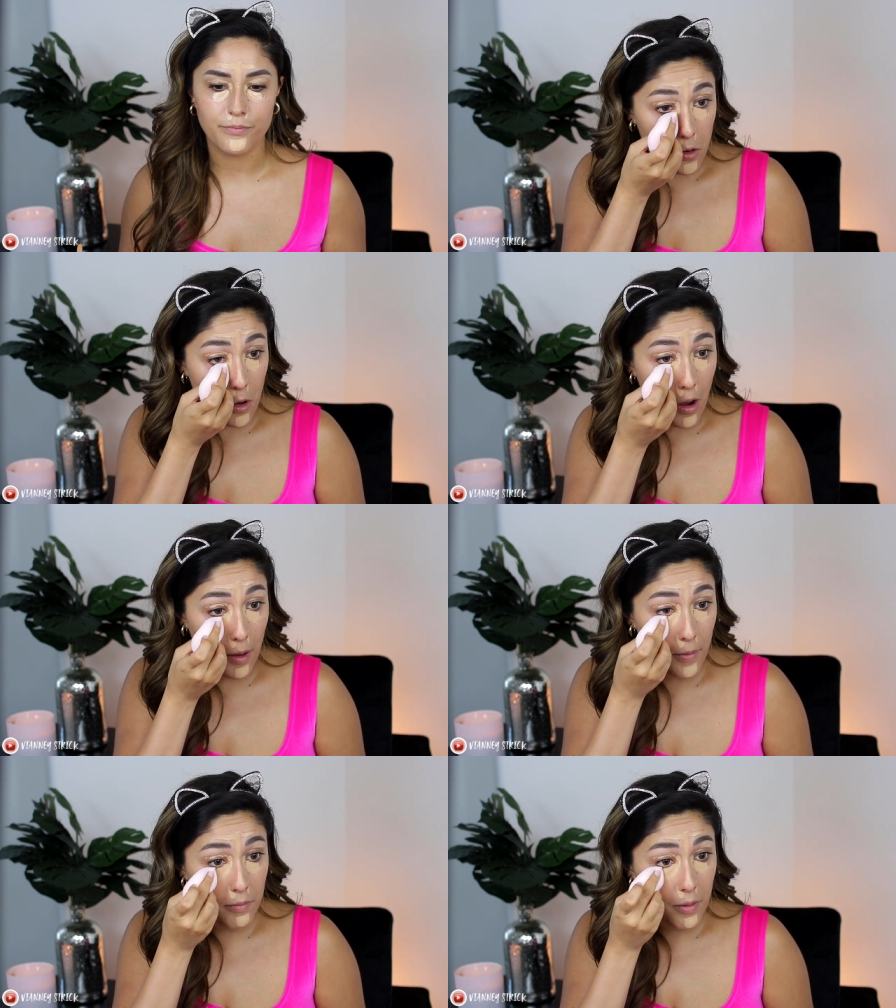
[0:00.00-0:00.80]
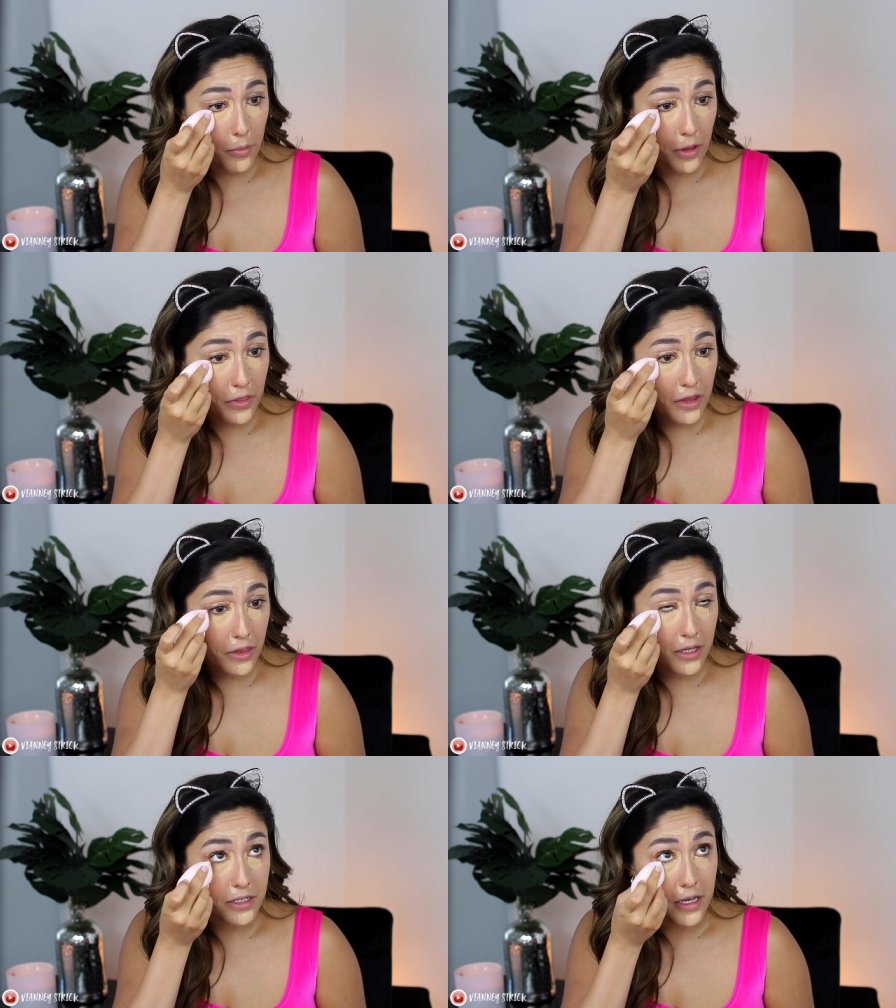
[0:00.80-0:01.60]
So I'm gonna be
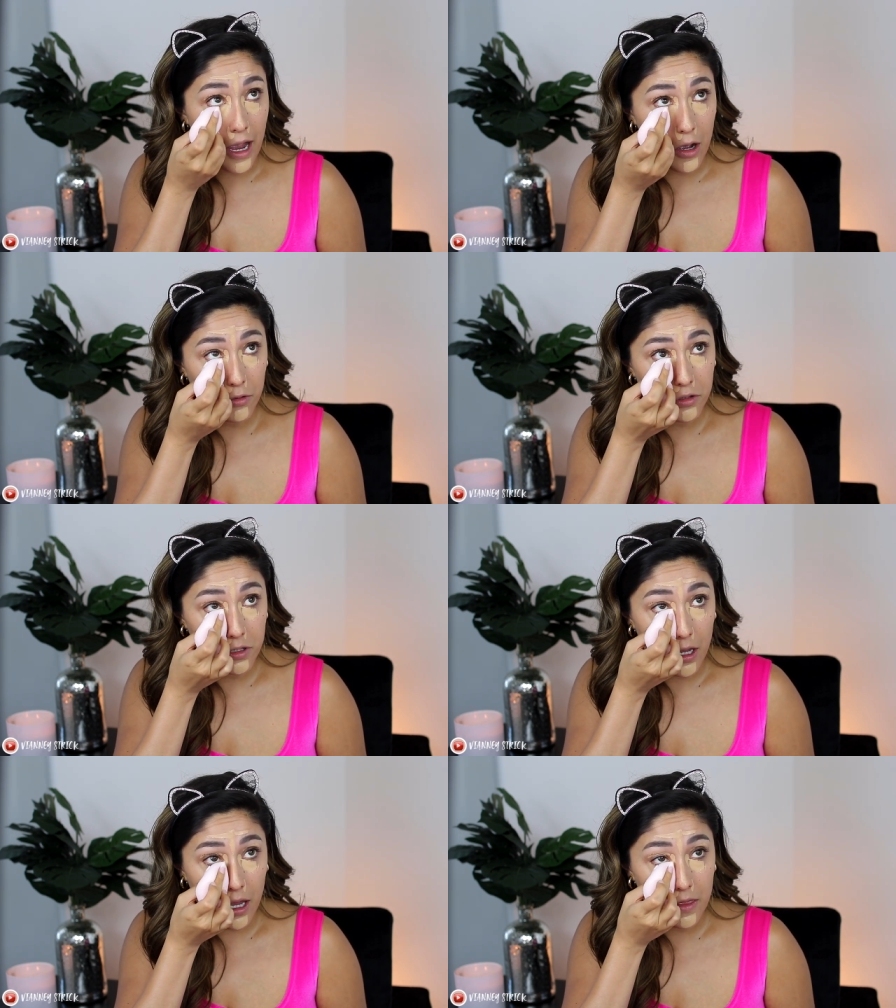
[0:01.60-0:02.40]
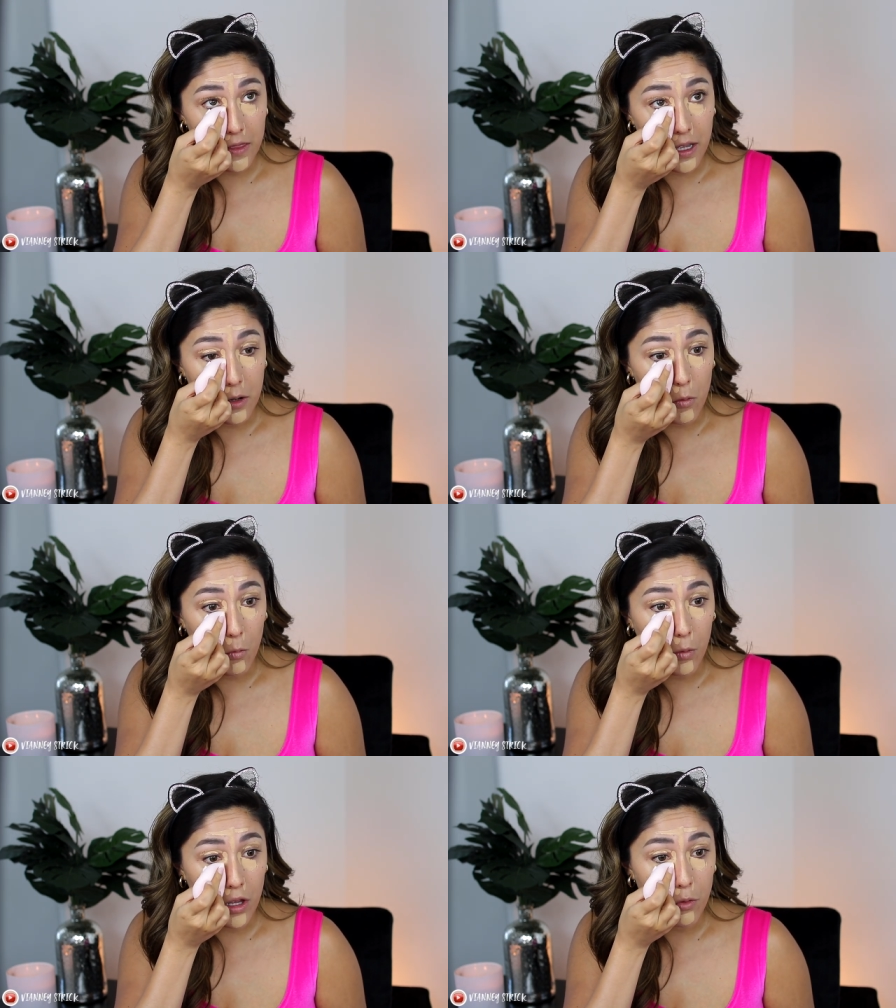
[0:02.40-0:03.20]
blending this out and then
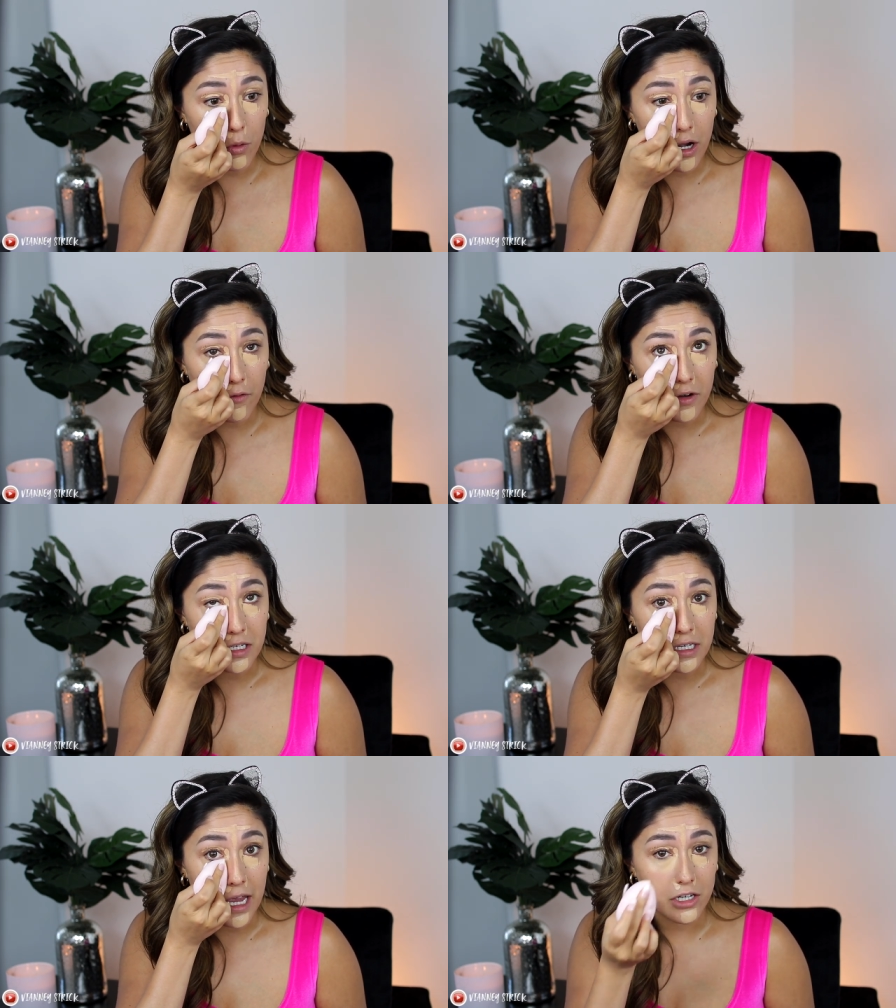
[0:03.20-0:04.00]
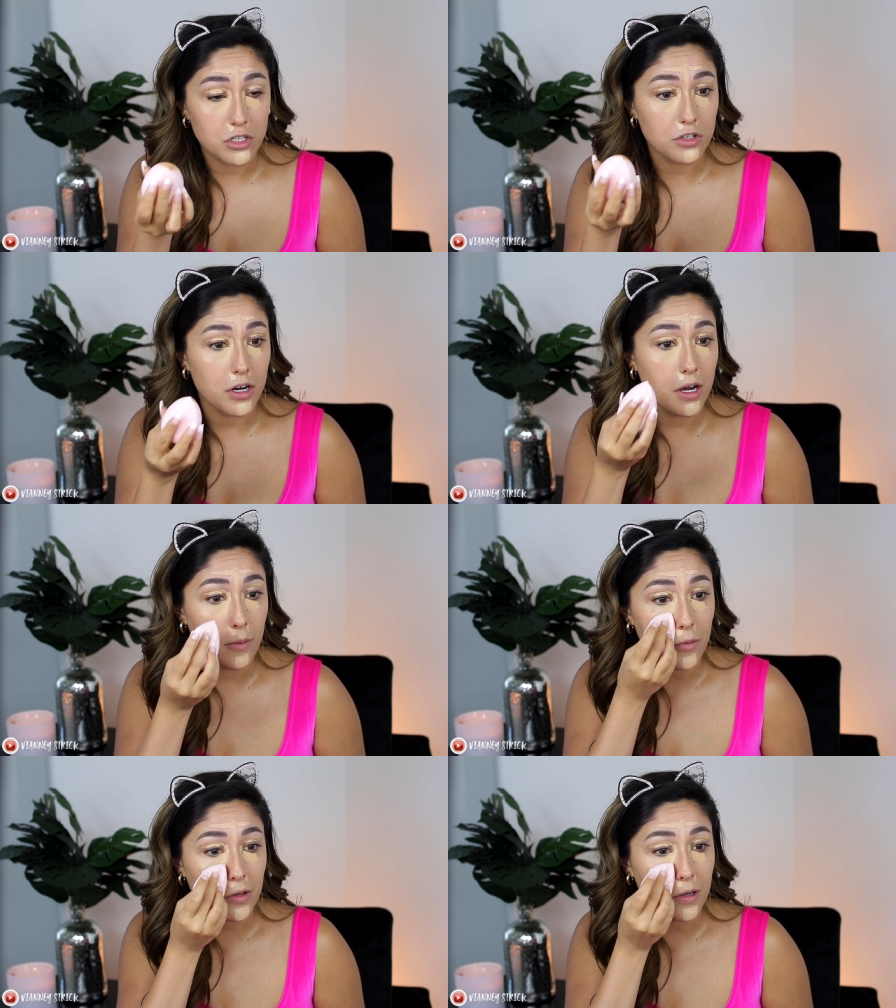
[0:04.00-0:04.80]
with whatever is extra,
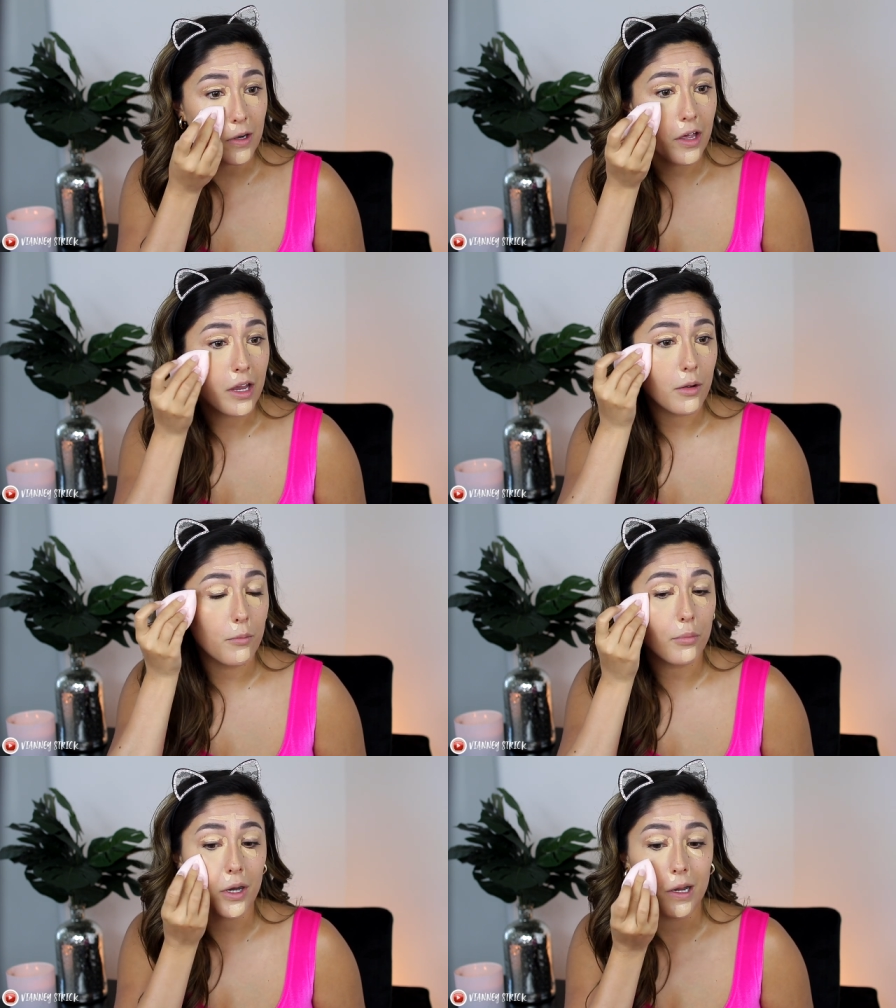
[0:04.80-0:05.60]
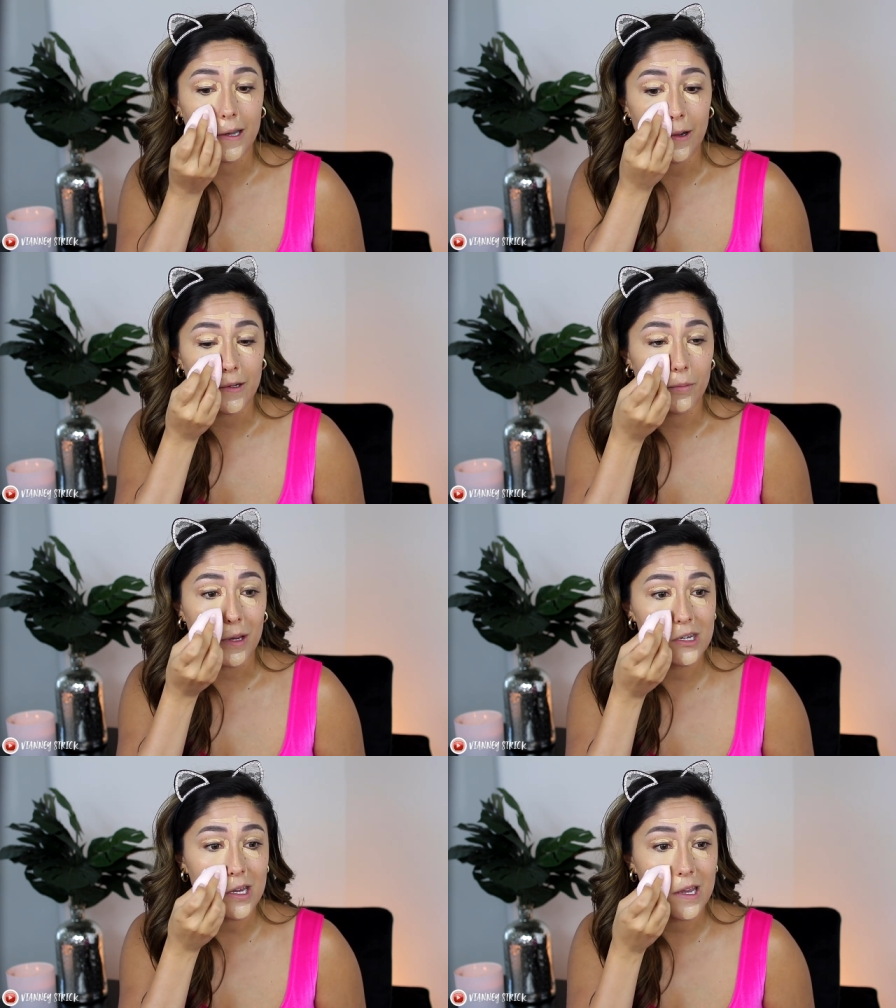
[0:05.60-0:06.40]
I'm just gonna like bring it down to
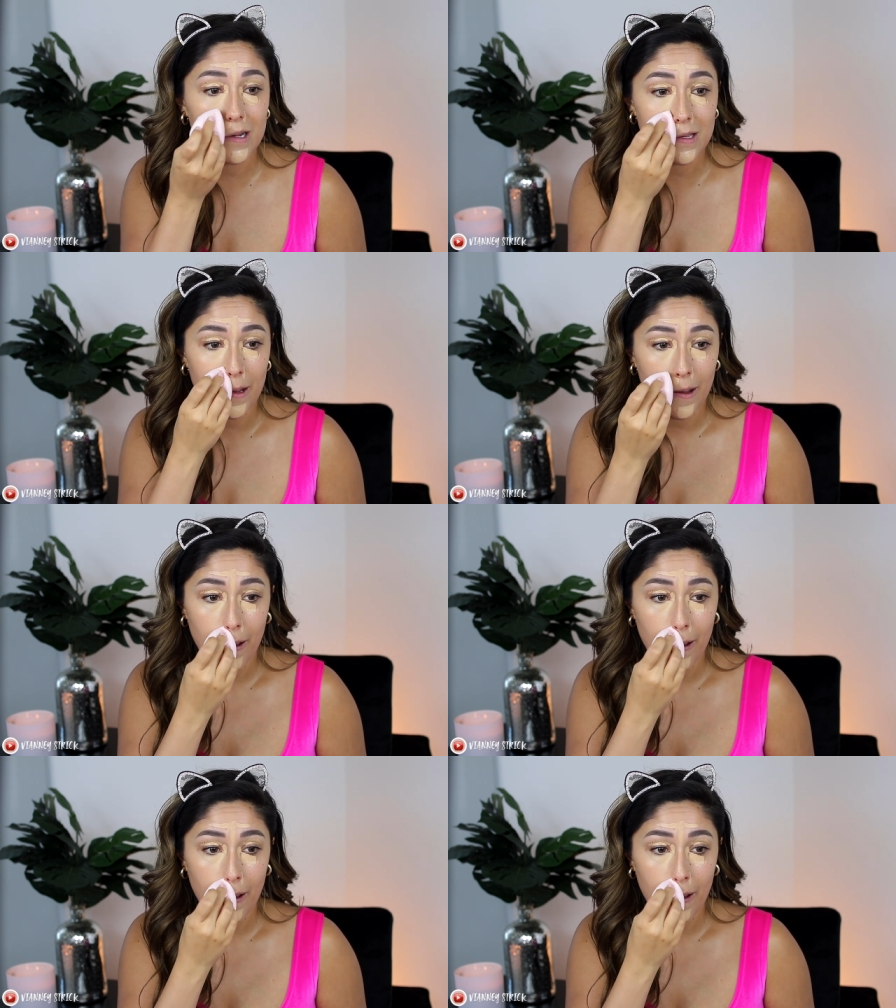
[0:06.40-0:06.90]
my cheeks.